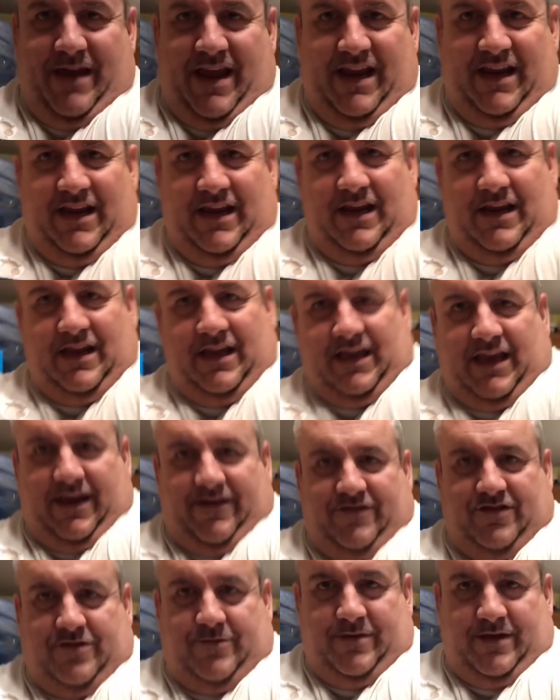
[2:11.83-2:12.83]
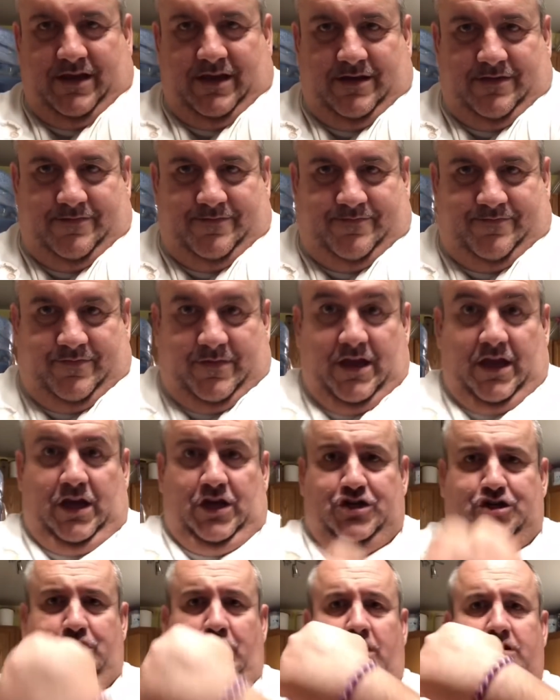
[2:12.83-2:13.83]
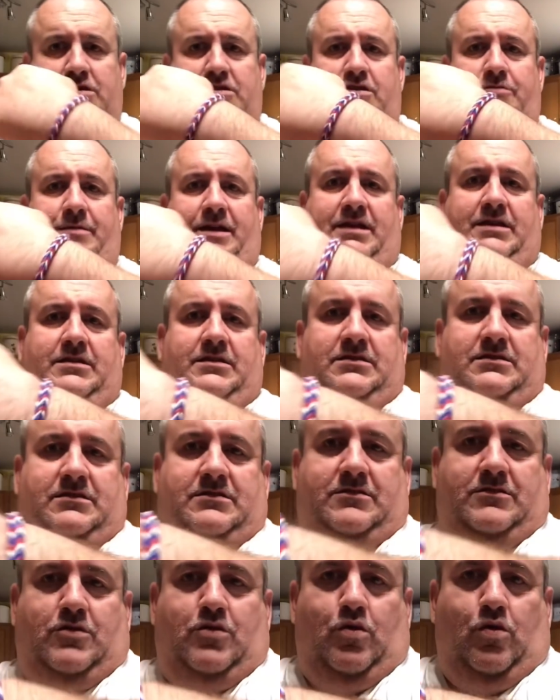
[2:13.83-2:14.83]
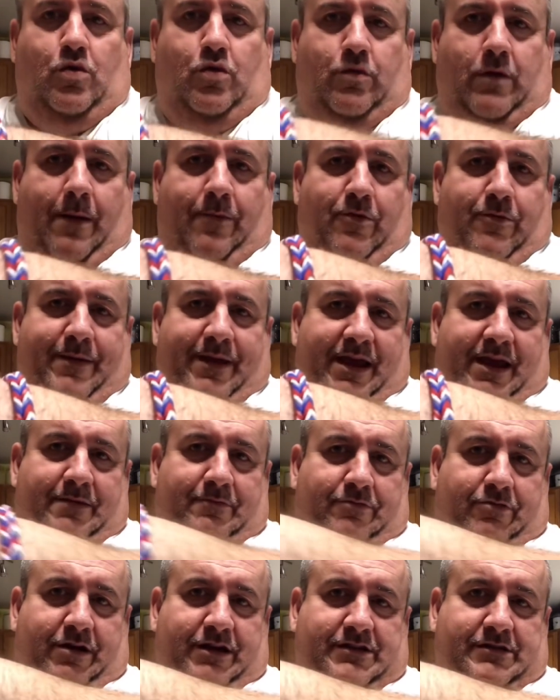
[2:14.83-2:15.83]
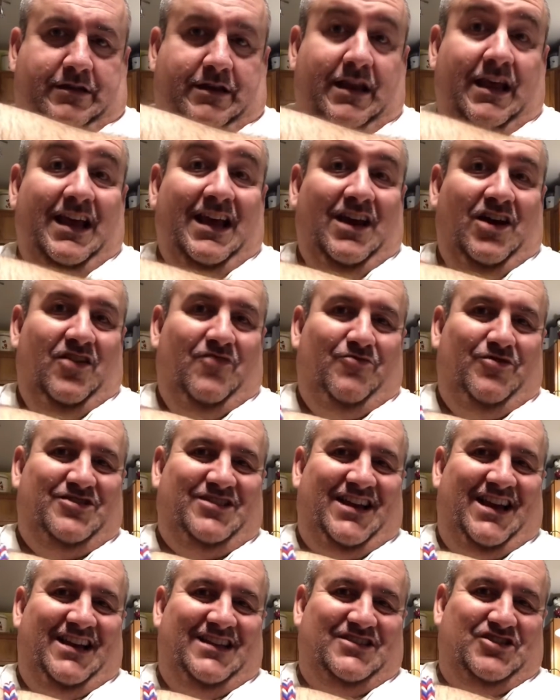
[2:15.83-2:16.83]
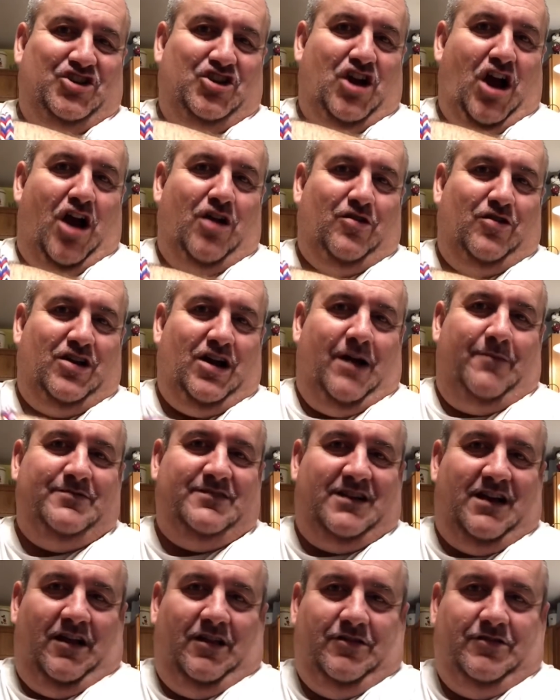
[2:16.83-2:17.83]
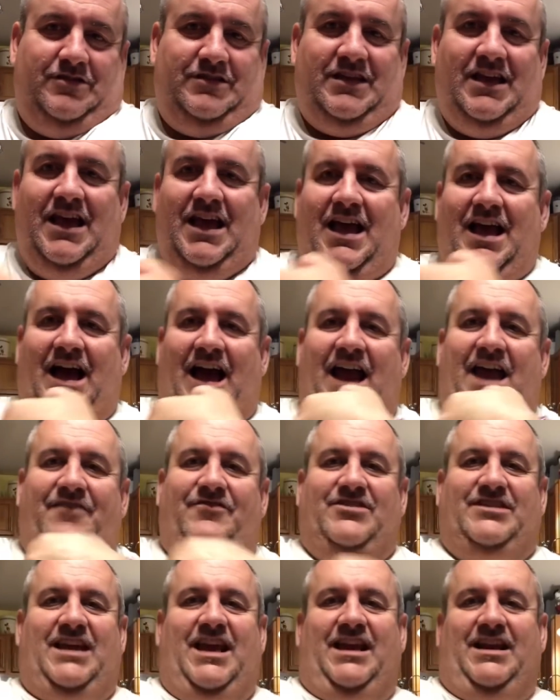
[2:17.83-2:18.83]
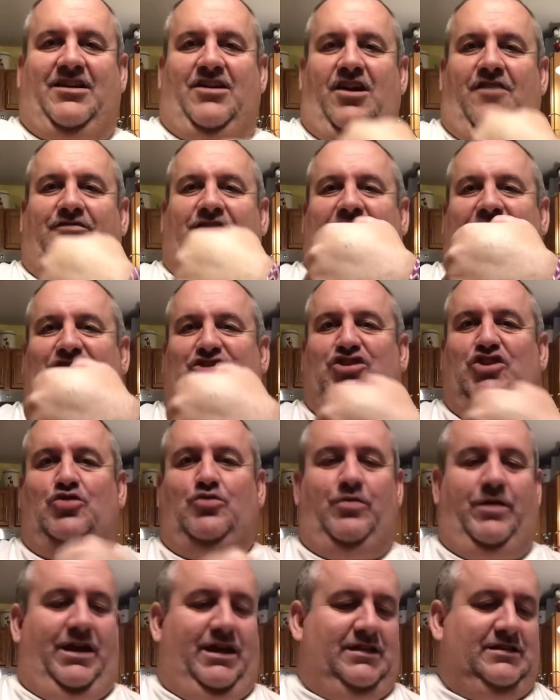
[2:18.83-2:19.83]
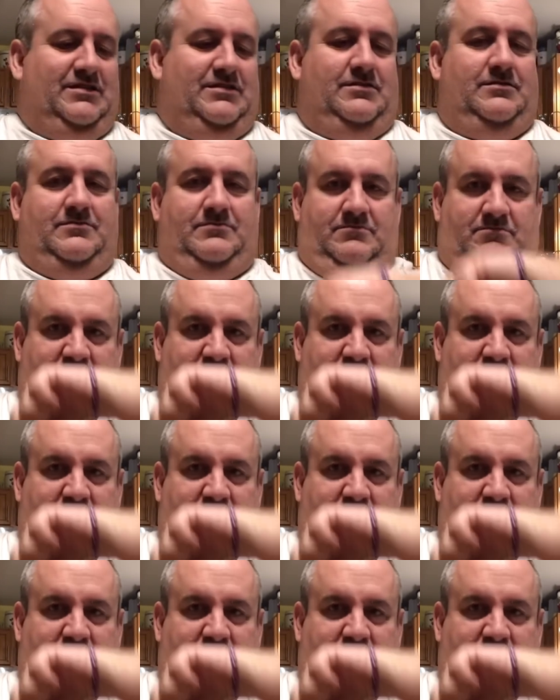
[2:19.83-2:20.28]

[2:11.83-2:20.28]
made it and gave it to me. She also made this cool rubber band bracelet, which has Chicago Cubs colors. I haven't taken it off in like 2 weeks.